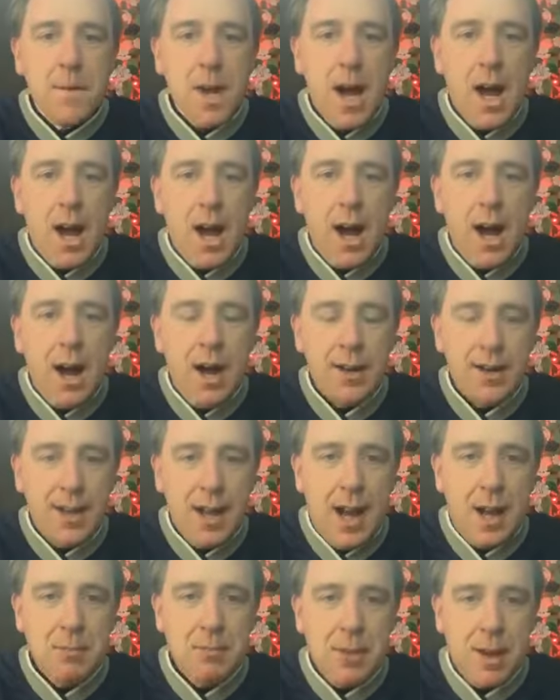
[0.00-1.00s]
Uh,
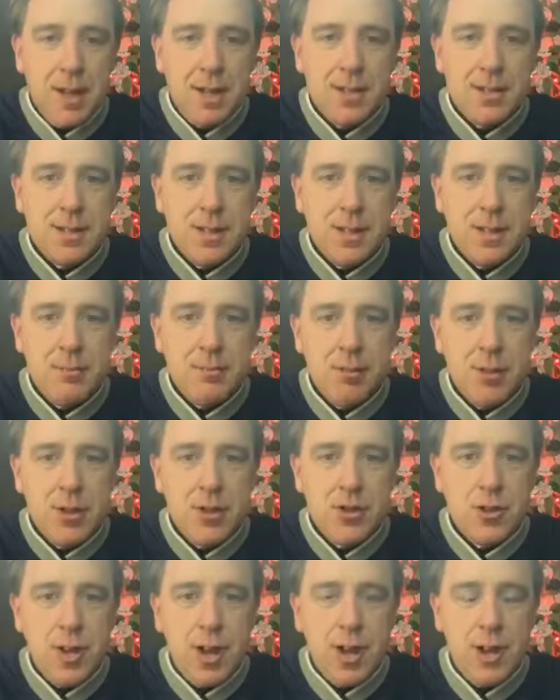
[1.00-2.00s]
Don Mason,
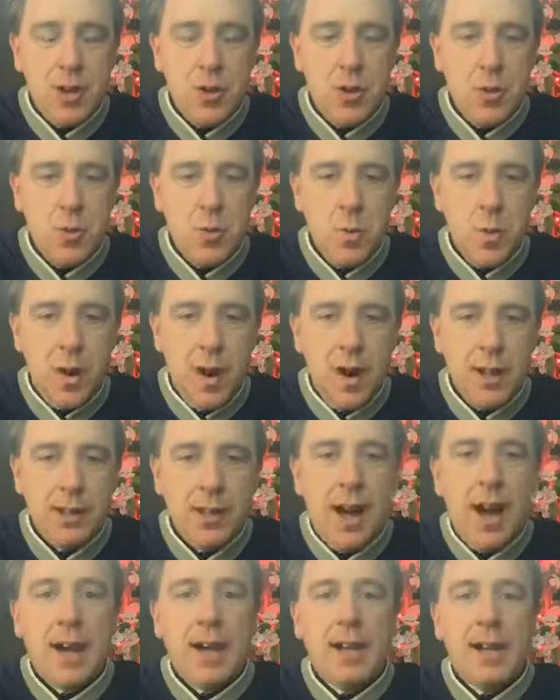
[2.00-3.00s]
appreciate you uh,
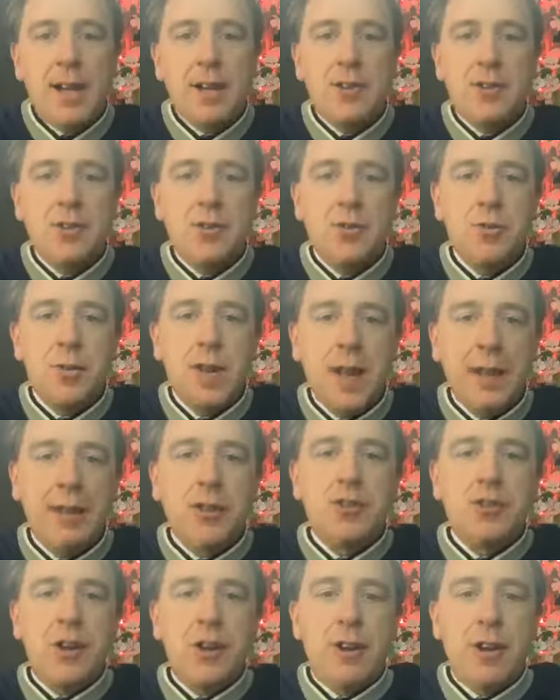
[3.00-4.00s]
logging in to get
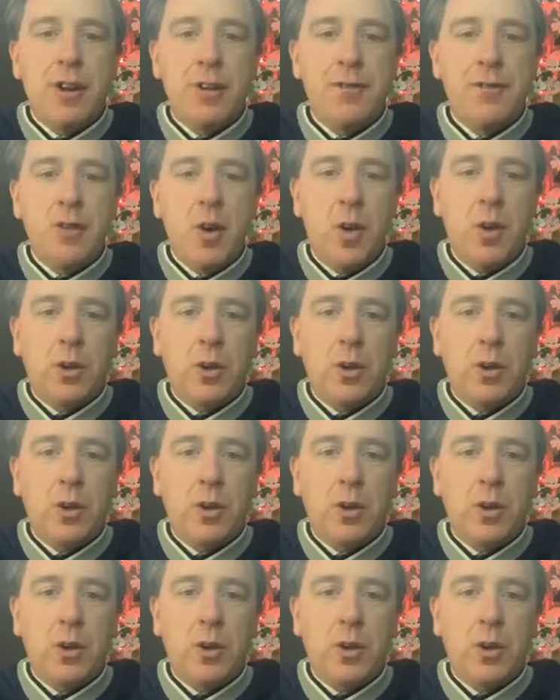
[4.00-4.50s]
the shared info.